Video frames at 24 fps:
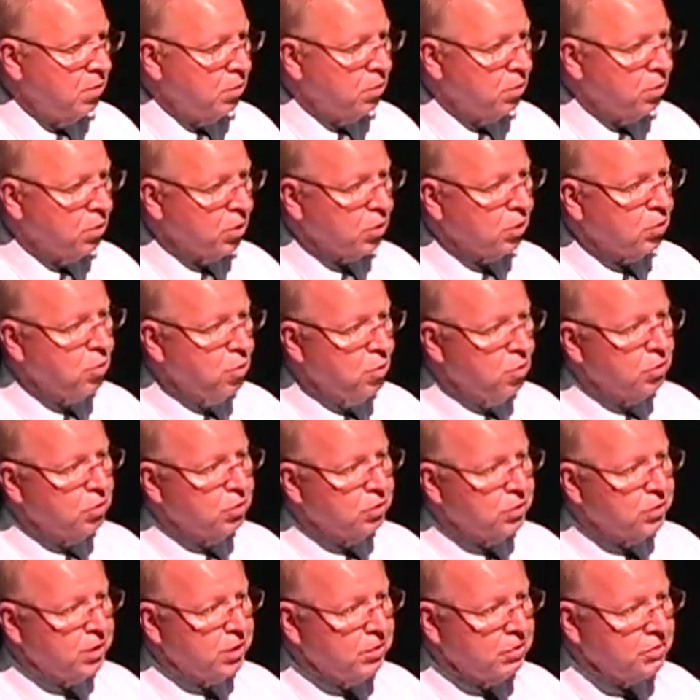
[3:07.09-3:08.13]
We're a
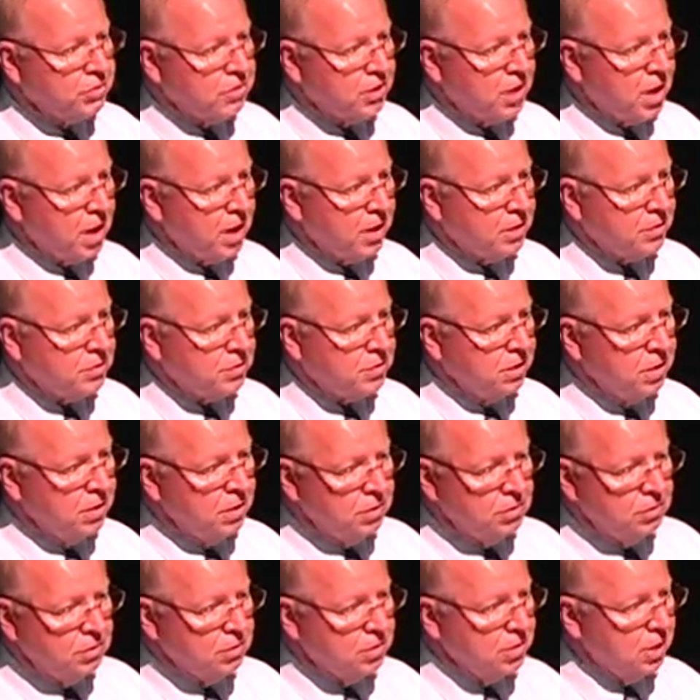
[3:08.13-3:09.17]
quarter their size.
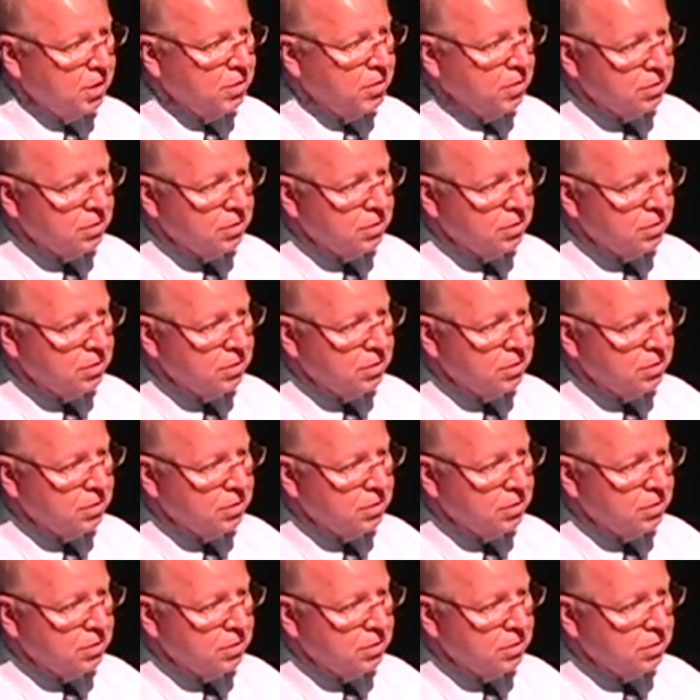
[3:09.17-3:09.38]
You take